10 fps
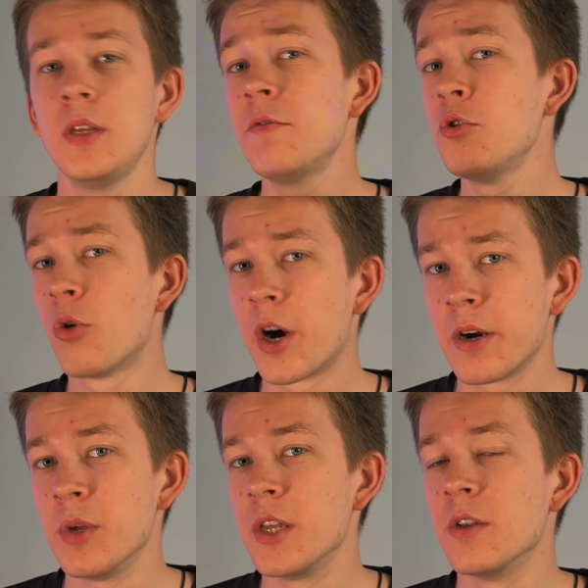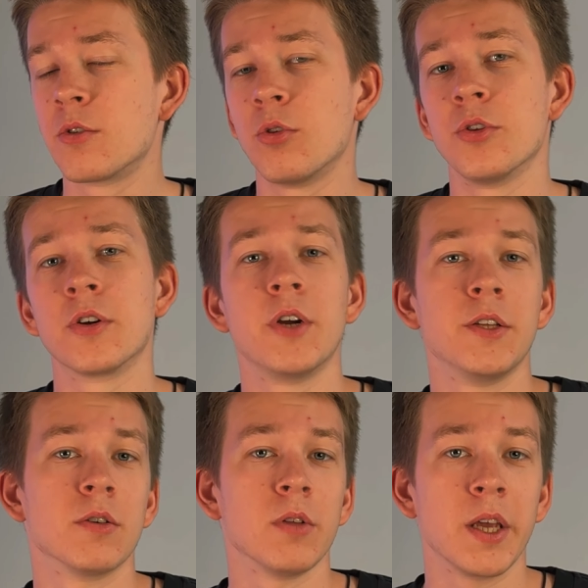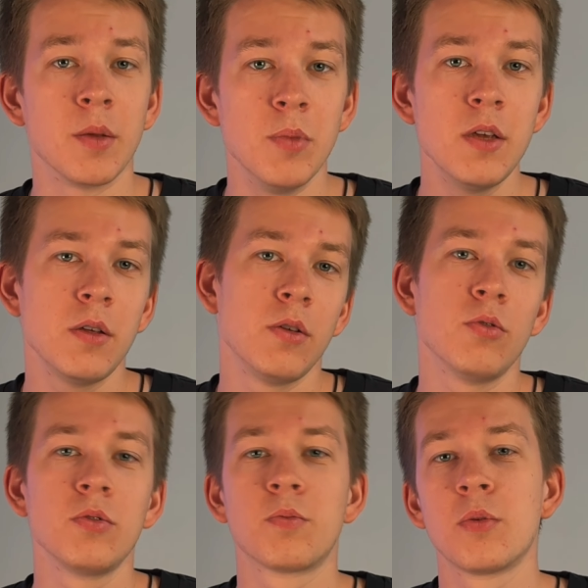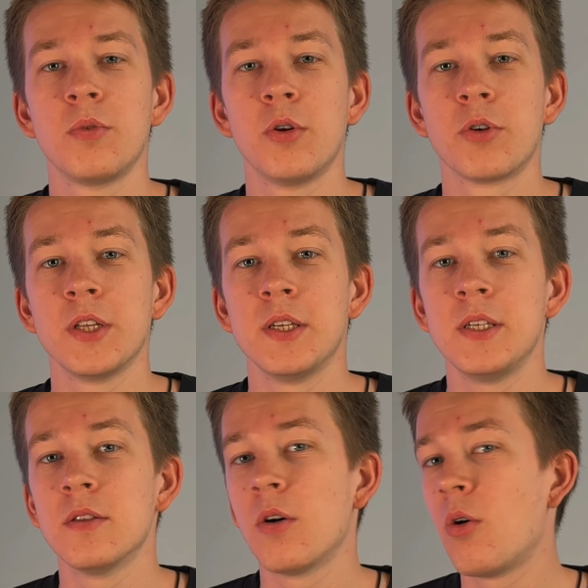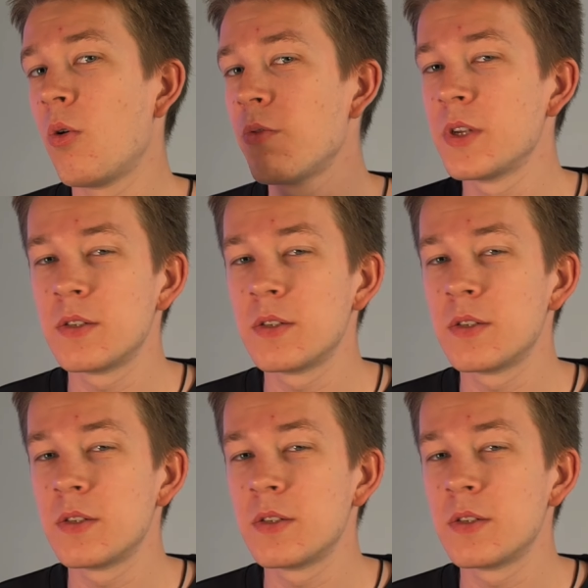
If you are a beginner content creator like me, you would probably already seen all these